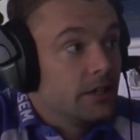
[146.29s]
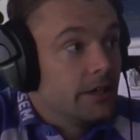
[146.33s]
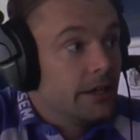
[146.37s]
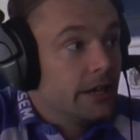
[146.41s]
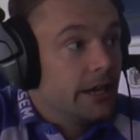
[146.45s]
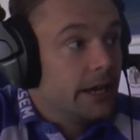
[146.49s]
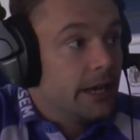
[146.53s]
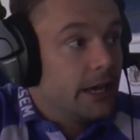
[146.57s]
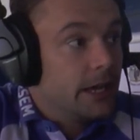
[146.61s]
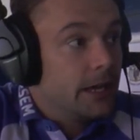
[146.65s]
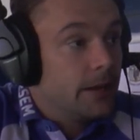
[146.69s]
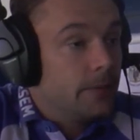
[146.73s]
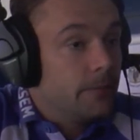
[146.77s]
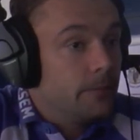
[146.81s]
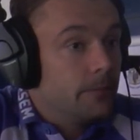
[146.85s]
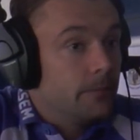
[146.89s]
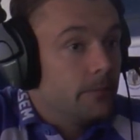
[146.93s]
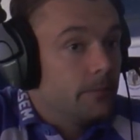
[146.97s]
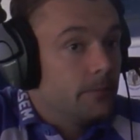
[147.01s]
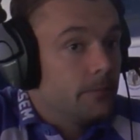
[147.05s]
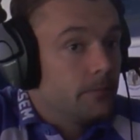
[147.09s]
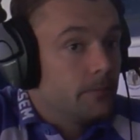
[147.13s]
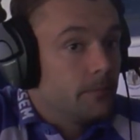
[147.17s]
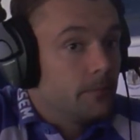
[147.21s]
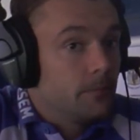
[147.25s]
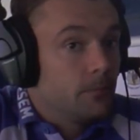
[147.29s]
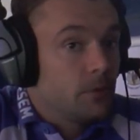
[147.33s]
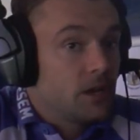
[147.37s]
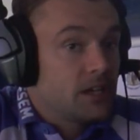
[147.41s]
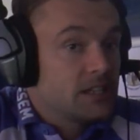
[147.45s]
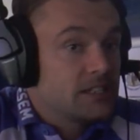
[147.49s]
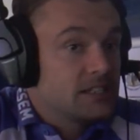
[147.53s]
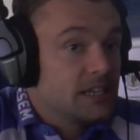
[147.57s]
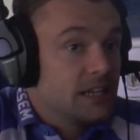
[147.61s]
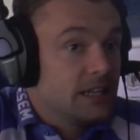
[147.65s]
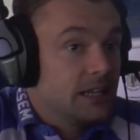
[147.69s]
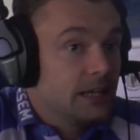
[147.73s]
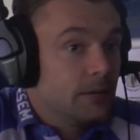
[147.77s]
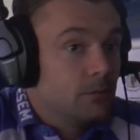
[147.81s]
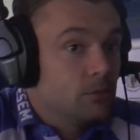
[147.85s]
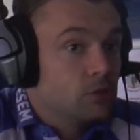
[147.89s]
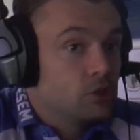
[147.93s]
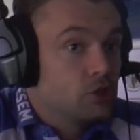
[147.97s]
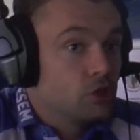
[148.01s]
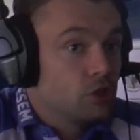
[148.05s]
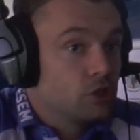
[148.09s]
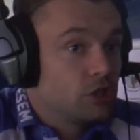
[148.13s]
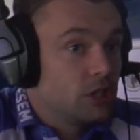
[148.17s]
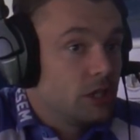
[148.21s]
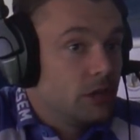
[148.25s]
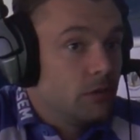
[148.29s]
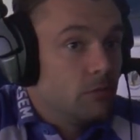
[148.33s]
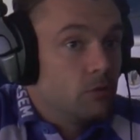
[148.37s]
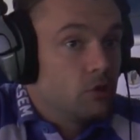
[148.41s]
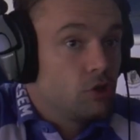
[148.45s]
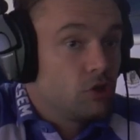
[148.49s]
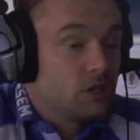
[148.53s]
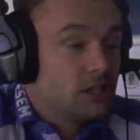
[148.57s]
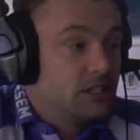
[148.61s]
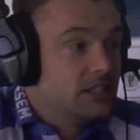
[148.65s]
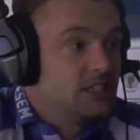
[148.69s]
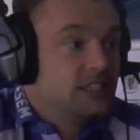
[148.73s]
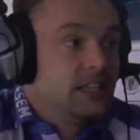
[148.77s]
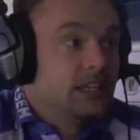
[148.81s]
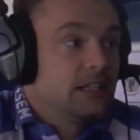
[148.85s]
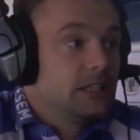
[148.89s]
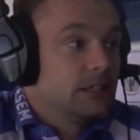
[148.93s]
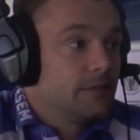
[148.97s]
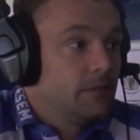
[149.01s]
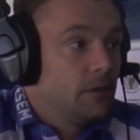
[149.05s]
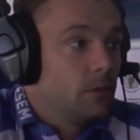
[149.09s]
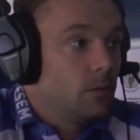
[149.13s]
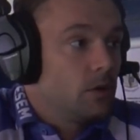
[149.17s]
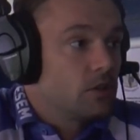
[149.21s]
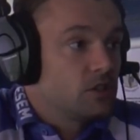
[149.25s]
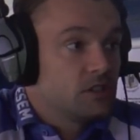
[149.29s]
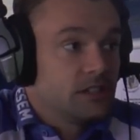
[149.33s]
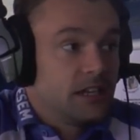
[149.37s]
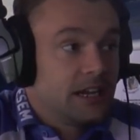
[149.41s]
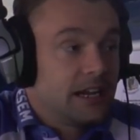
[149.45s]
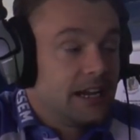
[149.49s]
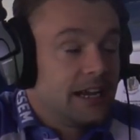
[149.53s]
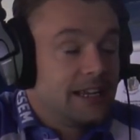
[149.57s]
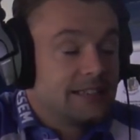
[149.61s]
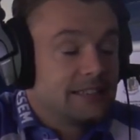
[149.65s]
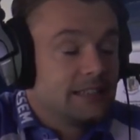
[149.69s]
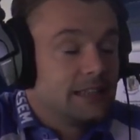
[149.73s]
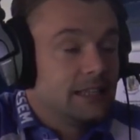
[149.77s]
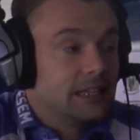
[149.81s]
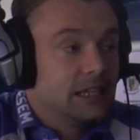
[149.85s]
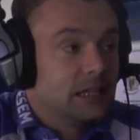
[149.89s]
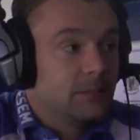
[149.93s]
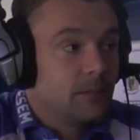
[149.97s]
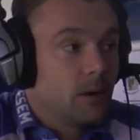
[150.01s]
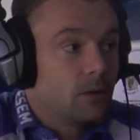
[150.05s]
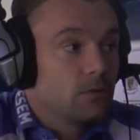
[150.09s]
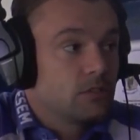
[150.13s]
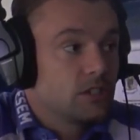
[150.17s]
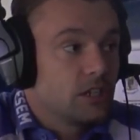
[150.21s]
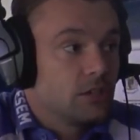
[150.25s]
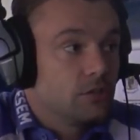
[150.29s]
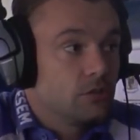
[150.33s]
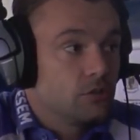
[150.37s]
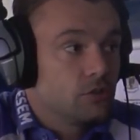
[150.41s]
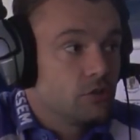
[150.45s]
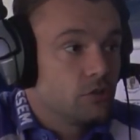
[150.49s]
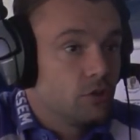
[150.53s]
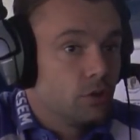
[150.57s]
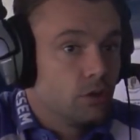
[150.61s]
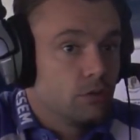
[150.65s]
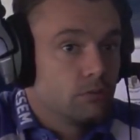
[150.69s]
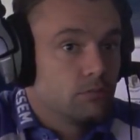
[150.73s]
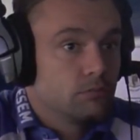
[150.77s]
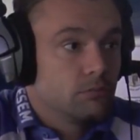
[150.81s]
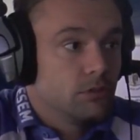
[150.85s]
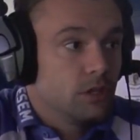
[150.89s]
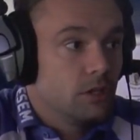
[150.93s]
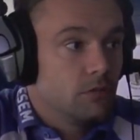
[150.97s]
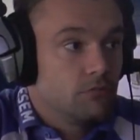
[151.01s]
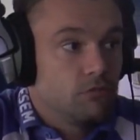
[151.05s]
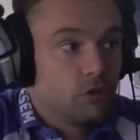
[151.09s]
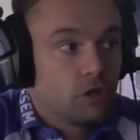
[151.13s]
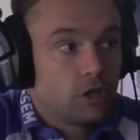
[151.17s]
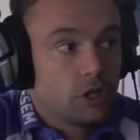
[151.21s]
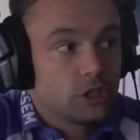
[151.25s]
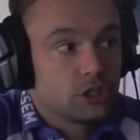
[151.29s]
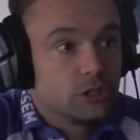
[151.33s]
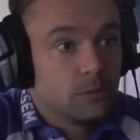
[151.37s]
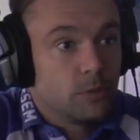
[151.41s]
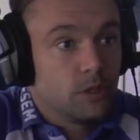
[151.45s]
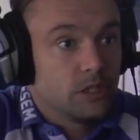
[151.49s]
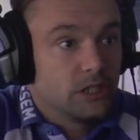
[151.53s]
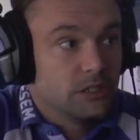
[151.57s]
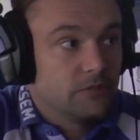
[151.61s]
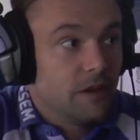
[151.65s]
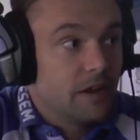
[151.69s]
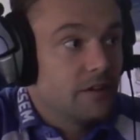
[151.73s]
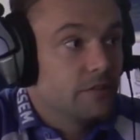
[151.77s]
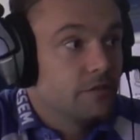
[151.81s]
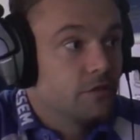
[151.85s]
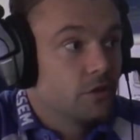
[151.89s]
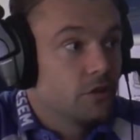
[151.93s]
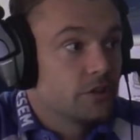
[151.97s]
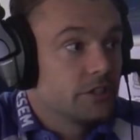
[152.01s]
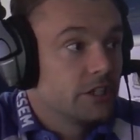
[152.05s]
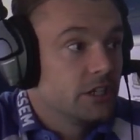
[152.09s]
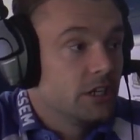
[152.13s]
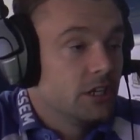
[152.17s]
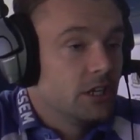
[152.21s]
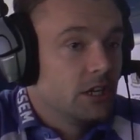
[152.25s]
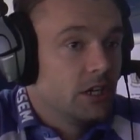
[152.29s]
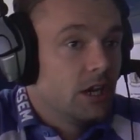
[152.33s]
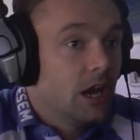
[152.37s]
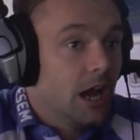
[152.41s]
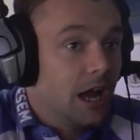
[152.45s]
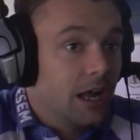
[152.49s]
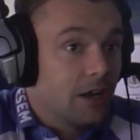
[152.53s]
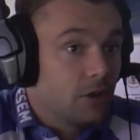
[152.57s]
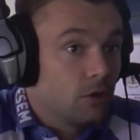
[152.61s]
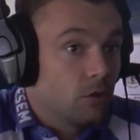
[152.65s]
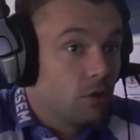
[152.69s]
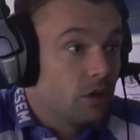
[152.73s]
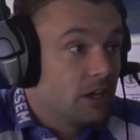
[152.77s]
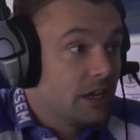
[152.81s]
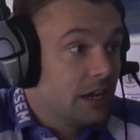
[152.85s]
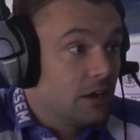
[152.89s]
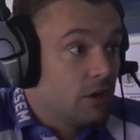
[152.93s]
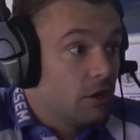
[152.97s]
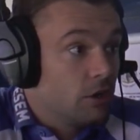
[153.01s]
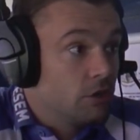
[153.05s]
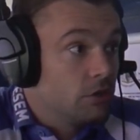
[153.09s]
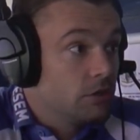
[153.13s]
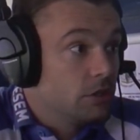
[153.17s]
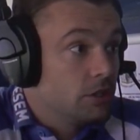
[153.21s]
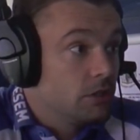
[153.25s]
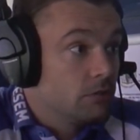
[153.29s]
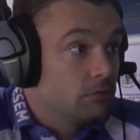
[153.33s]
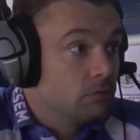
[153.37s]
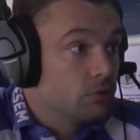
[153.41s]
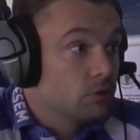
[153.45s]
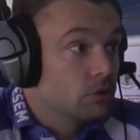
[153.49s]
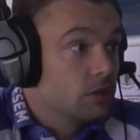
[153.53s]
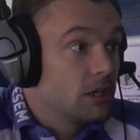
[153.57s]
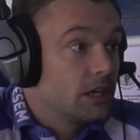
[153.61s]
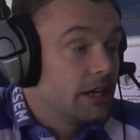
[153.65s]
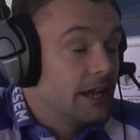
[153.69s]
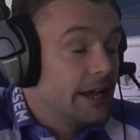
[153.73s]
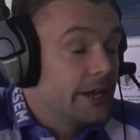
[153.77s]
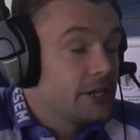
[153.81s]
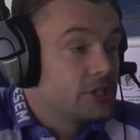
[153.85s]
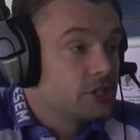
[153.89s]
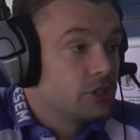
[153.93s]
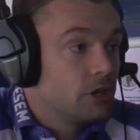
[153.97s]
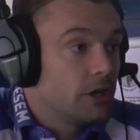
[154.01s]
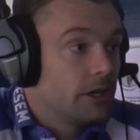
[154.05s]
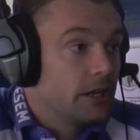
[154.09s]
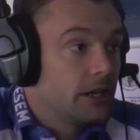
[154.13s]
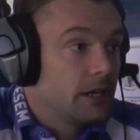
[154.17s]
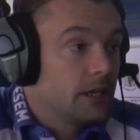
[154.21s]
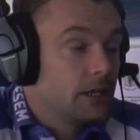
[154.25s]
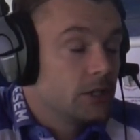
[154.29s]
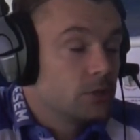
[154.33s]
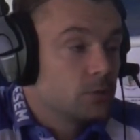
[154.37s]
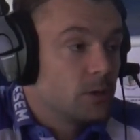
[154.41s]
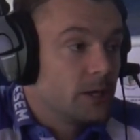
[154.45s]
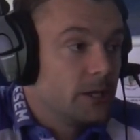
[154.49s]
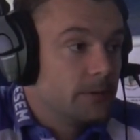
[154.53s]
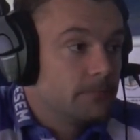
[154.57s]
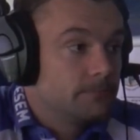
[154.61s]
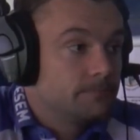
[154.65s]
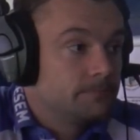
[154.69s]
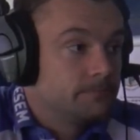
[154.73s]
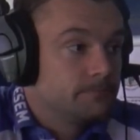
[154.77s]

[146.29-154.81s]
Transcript: But I said it was just instinctive. It wasn't like I had to think about it. I just thought across the body, right foot, and lucky I got a, you know, good connection on it in the 20.